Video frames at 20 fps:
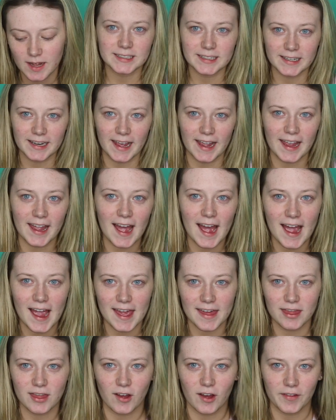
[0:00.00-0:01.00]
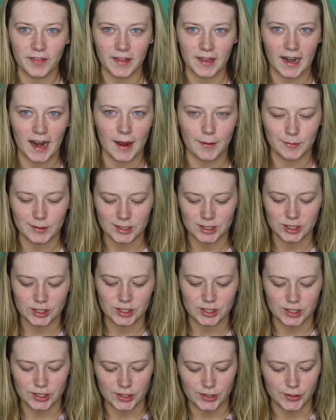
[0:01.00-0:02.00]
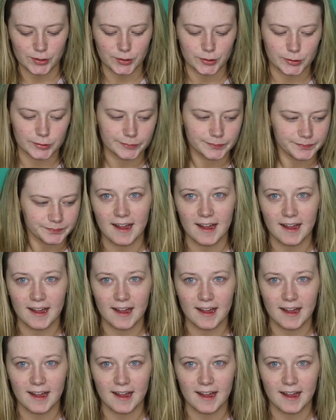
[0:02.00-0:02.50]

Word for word: Today I thought that I would do